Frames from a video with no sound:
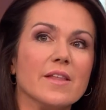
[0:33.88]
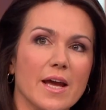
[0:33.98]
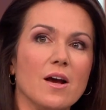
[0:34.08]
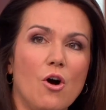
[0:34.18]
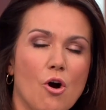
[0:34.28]

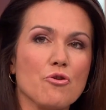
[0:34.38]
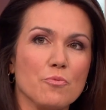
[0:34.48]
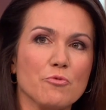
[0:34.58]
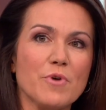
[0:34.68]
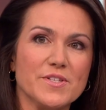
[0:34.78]
they are
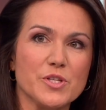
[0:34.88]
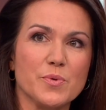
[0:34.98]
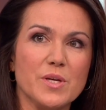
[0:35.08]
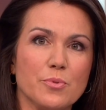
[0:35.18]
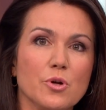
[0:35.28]
horrible, racist
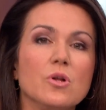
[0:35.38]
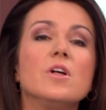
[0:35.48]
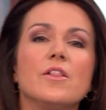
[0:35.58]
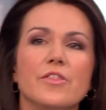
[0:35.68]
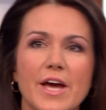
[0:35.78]
people,
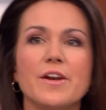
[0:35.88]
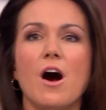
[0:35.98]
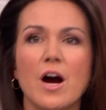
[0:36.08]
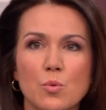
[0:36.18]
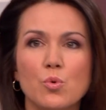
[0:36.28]
then
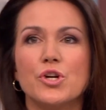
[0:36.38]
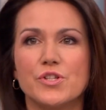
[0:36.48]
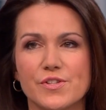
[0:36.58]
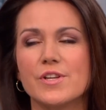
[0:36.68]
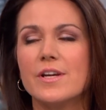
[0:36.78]
I
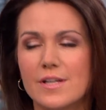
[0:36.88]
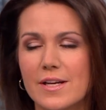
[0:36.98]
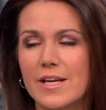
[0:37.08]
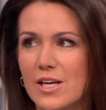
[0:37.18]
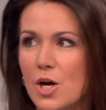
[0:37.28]
would
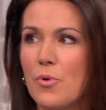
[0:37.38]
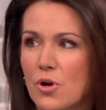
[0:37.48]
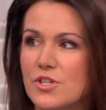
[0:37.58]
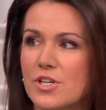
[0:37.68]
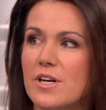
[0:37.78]
certainly apologise.